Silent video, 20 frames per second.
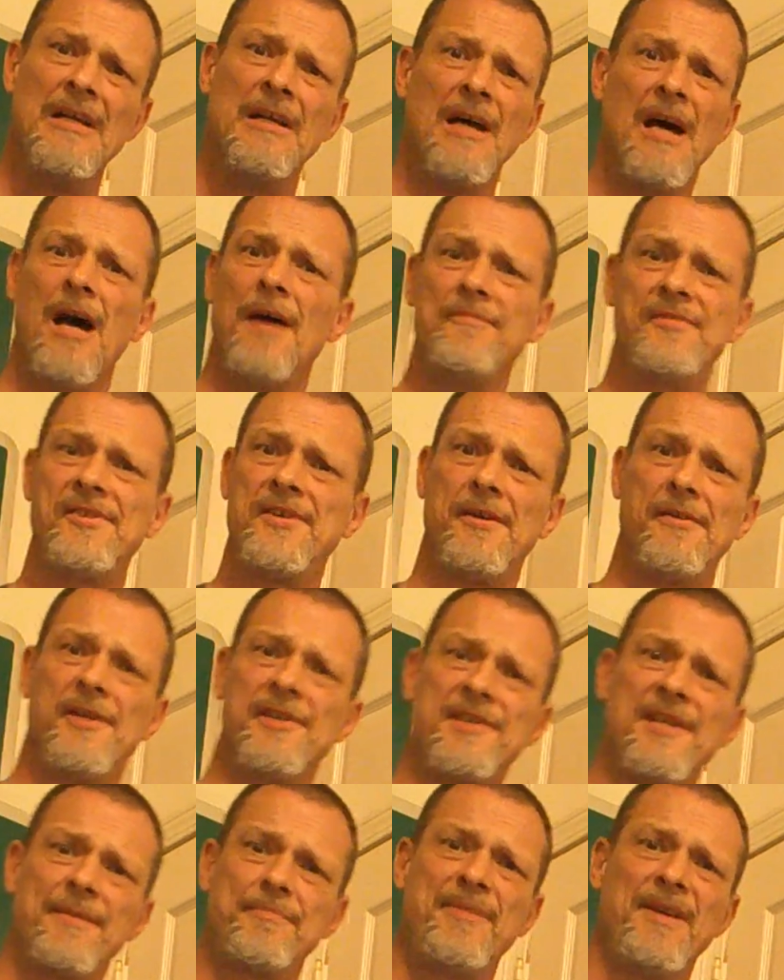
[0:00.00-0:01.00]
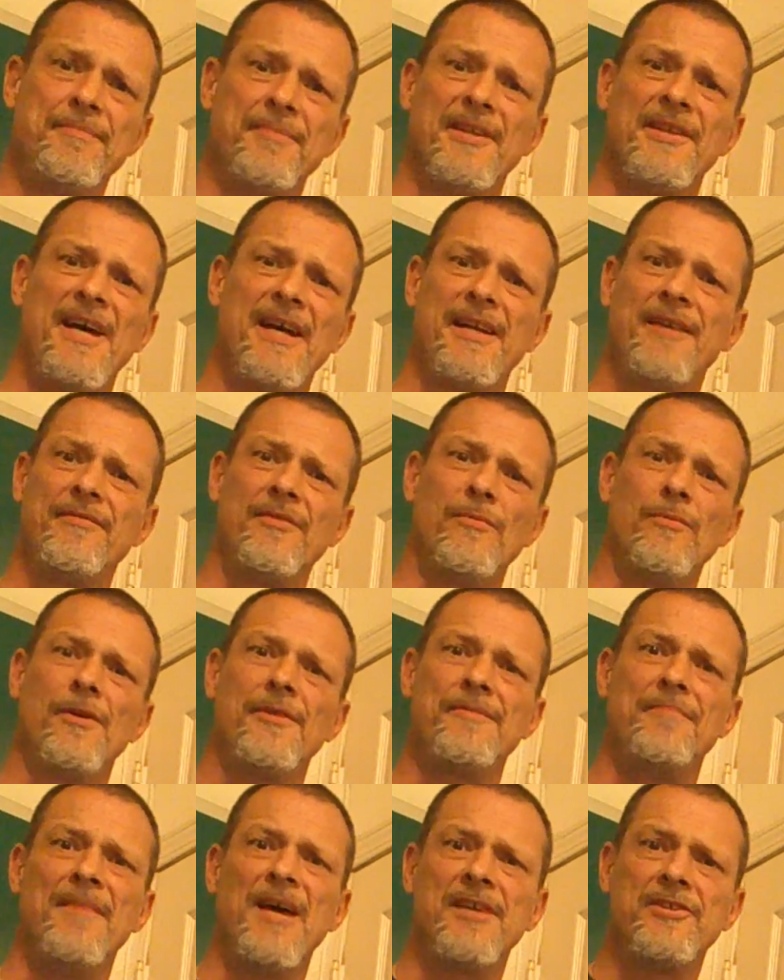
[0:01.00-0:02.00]
I'm serious, like people not even
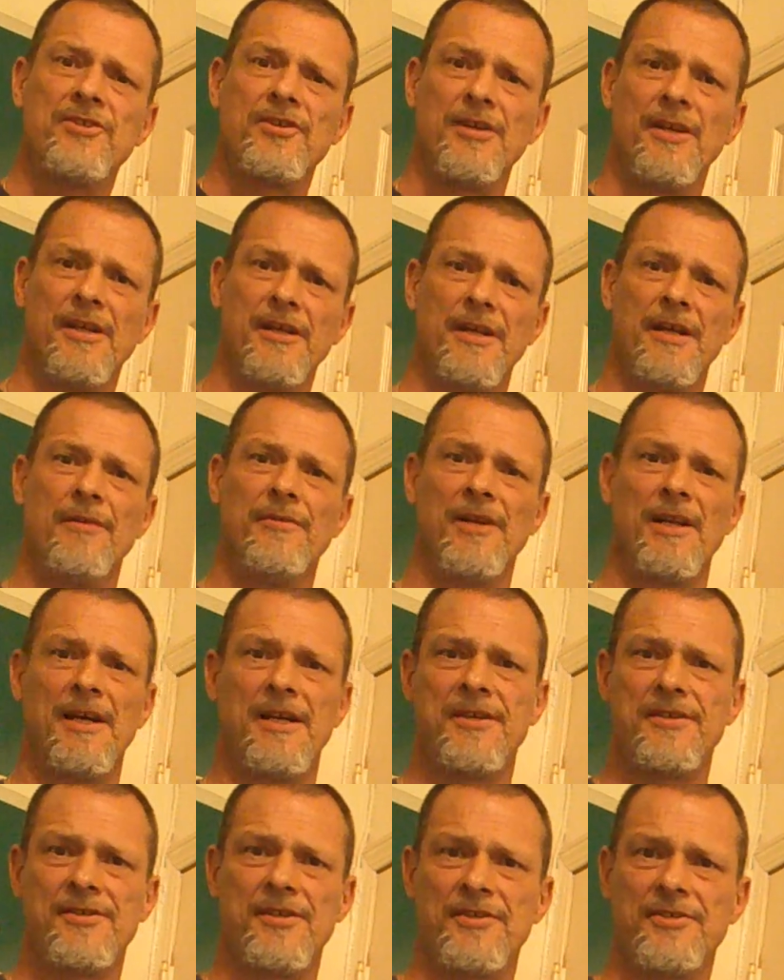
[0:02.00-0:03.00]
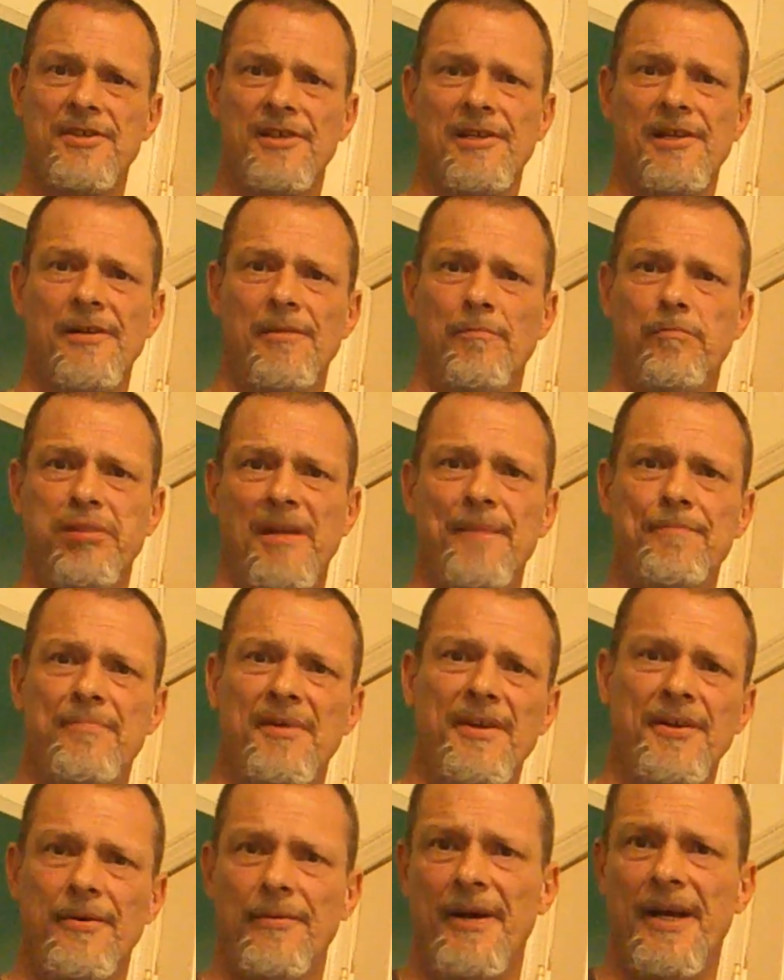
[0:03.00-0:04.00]
worth mentioning. They were like such a little blip
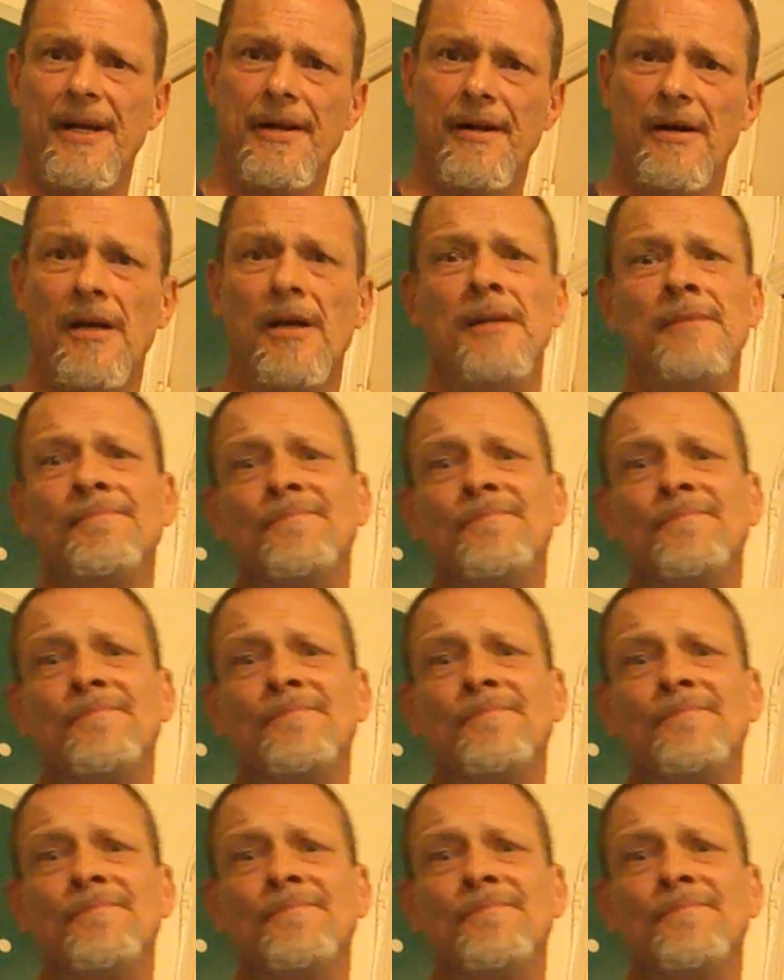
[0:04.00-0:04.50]
on the radar.